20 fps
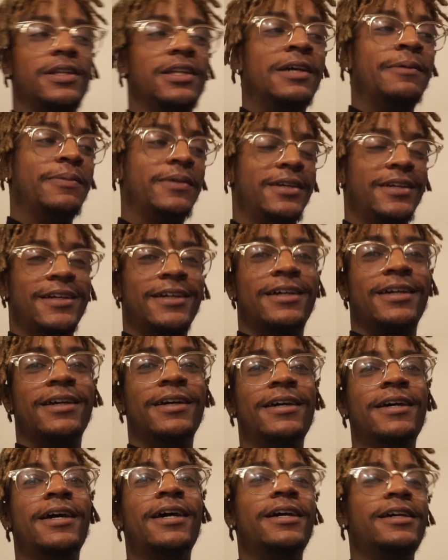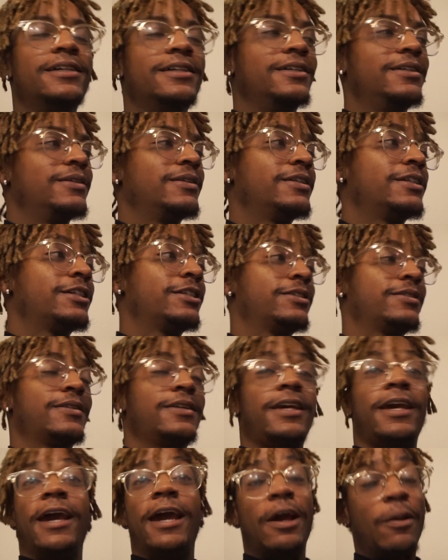lip kit.
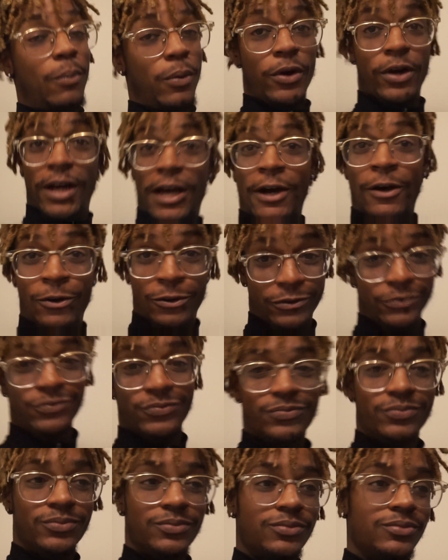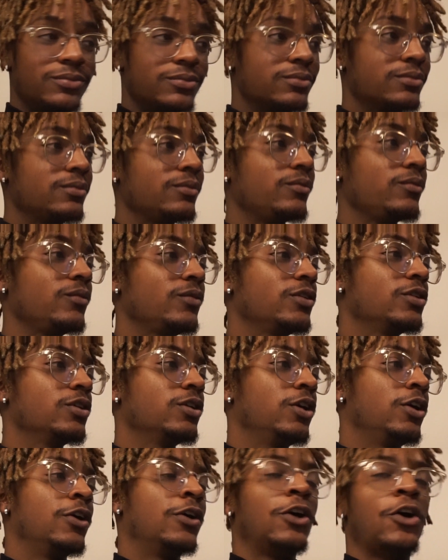Cambered out.
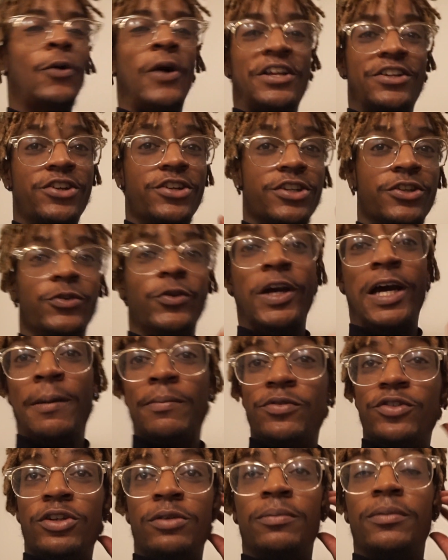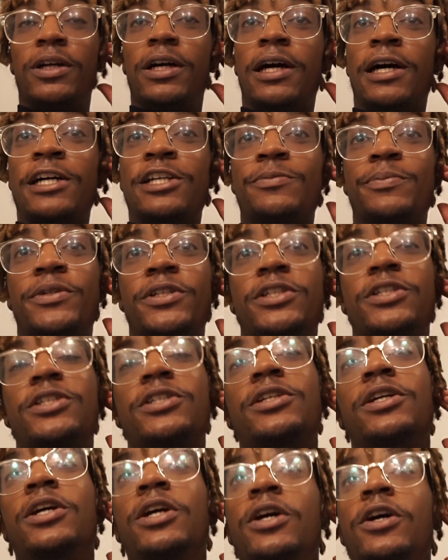Oh, I just grabbed some
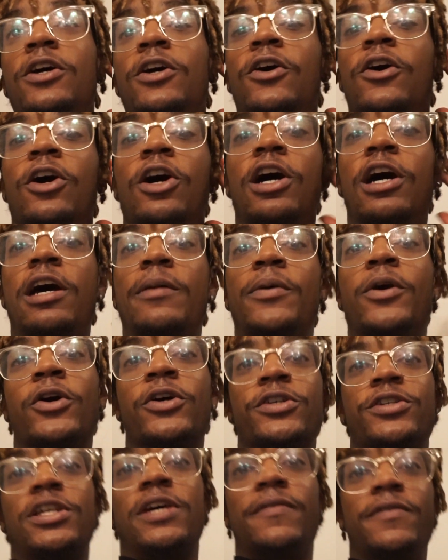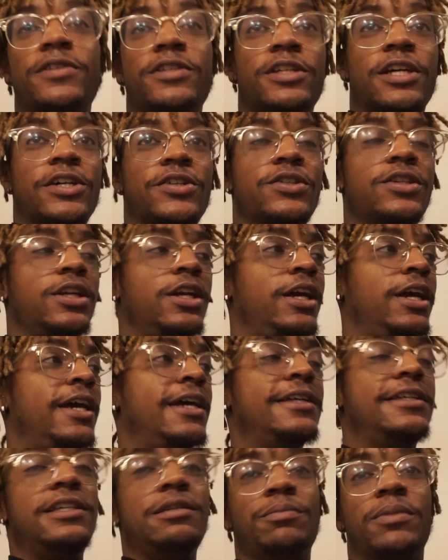Cosmis uh, MR7s yesterday,
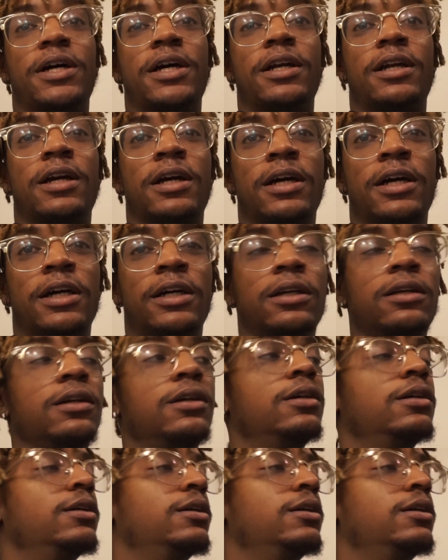18 by 9.